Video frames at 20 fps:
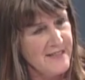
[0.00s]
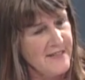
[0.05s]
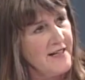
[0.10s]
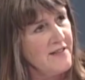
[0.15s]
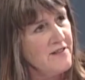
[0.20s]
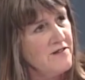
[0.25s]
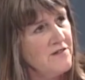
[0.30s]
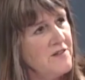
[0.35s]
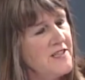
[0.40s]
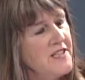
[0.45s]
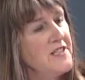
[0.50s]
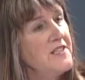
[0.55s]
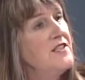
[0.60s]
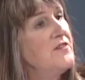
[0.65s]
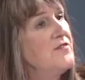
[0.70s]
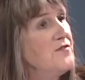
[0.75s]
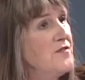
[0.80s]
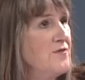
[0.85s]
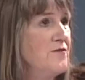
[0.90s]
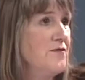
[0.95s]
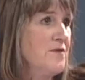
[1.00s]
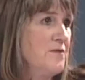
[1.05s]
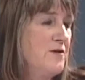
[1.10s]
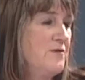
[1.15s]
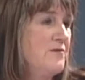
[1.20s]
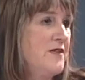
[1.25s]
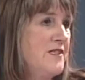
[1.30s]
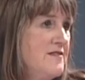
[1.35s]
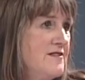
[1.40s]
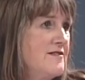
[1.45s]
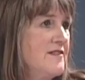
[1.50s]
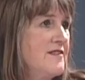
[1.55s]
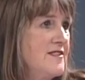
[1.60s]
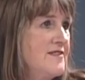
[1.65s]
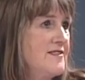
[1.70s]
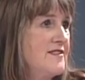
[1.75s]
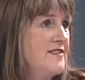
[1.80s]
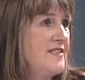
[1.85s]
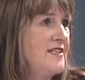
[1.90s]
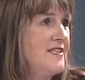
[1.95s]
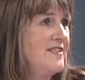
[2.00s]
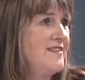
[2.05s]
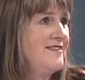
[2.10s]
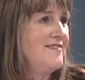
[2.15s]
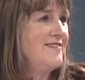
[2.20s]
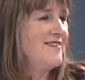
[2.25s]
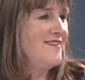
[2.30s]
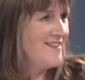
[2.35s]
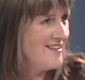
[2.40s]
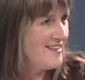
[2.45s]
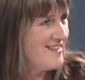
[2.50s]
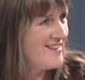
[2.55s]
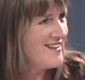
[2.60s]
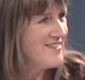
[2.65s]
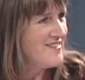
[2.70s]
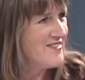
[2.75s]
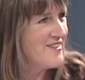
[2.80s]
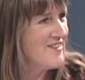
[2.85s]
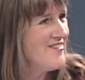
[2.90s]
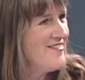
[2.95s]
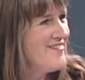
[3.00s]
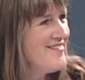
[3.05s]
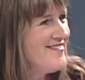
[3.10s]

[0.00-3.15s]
and how do they differ from the rest of the city? Alejandro.